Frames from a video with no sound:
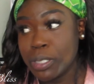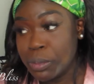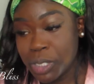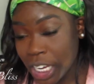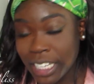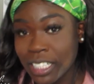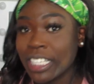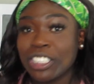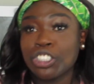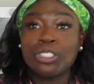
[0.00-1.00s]
shade that
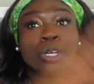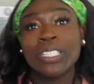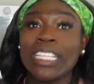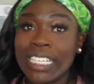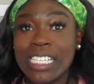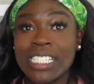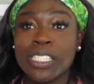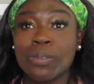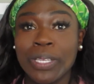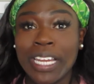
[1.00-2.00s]
they just throw at the end
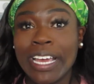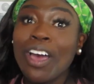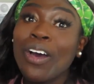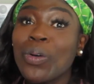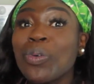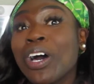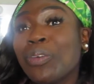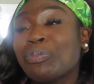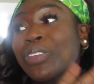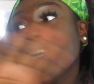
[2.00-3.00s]
to be like, oh
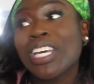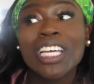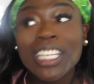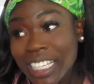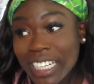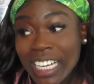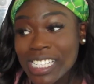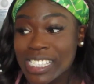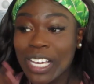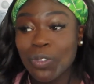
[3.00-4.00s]
well, look at
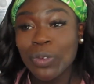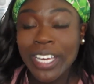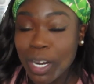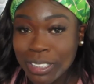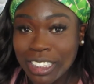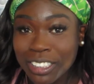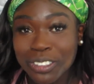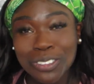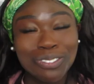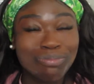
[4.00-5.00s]
us, like we care about y'all
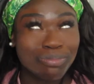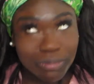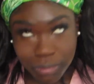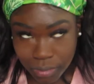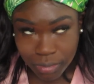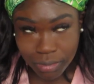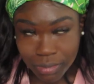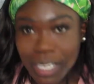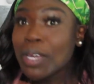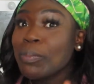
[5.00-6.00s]
too.
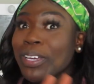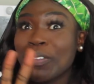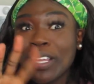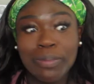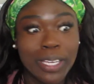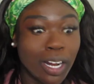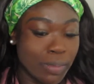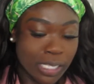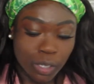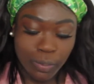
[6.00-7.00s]
But anyway, let me get off
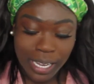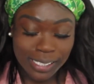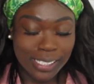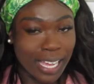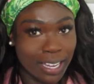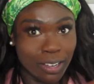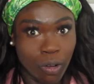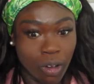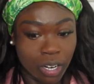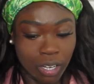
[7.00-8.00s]
my soapbox because I can
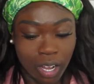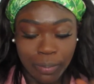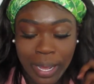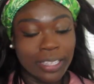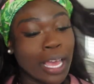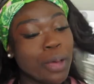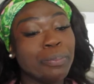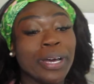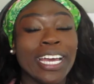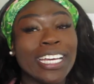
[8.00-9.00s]
go on and on about that,
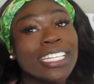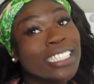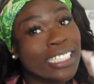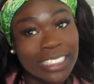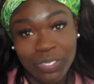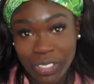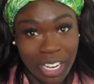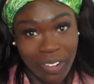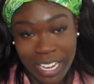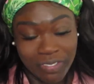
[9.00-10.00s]
but this
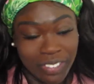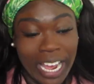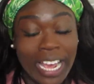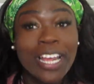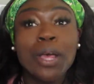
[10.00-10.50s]
video ain't for that.